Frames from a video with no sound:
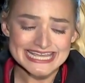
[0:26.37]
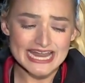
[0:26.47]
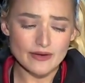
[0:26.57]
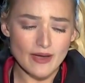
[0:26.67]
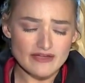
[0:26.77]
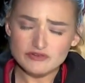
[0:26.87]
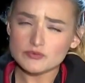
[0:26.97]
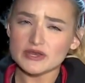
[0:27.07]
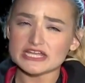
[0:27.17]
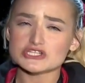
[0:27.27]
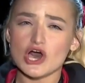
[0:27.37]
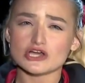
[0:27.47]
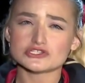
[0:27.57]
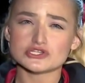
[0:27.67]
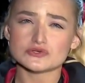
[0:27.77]
Now, everyone I
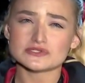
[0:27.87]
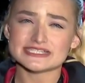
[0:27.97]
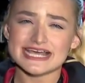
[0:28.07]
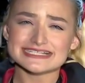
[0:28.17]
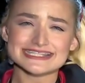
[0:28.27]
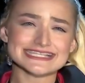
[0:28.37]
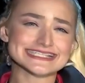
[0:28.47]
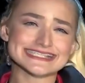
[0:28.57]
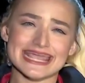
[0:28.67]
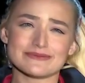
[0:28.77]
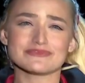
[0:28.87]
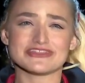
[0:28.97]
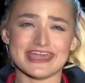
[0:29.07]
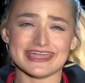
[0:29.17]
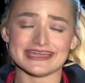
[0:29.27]
talk to says the same
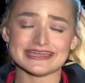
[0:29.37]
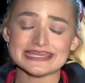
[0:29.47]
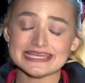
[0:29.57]
thing.